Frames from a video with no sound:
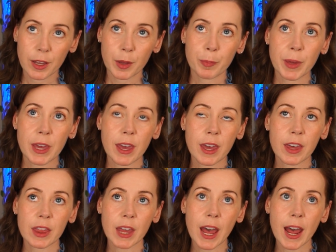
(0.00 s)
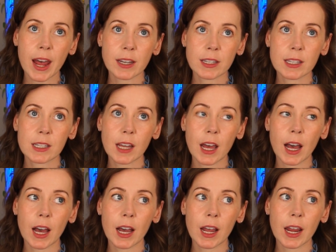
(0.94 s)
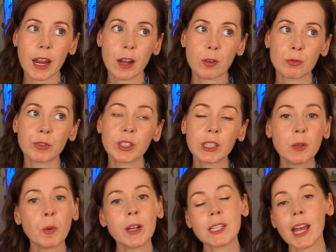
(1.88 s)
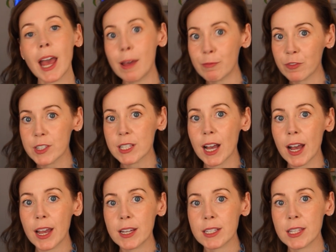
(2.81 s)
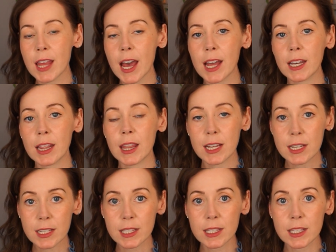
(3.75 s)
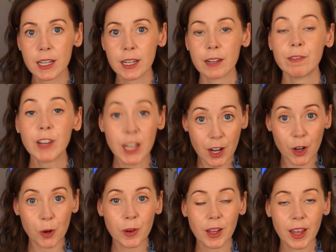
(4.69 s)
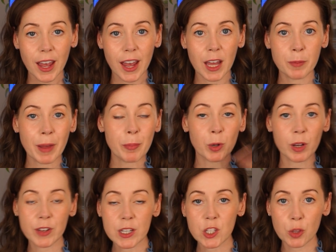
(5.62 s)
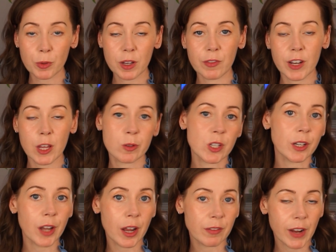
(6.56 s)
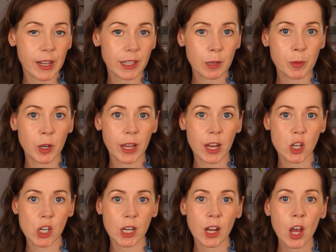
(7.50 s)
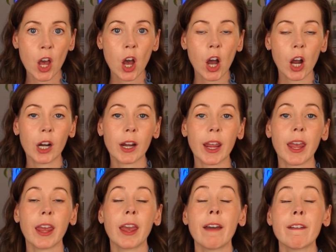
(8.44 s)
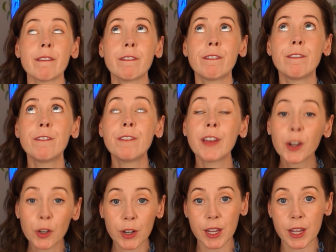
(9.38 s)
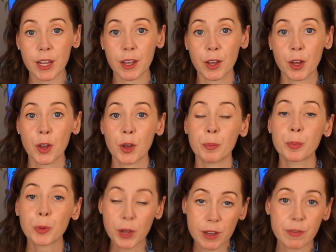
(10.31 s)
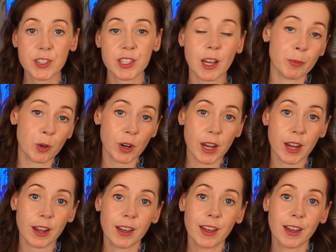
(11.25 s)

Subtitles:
being that I really want to emphasize that this video and my previous 3 videos on nonviolent communication are a very brief summary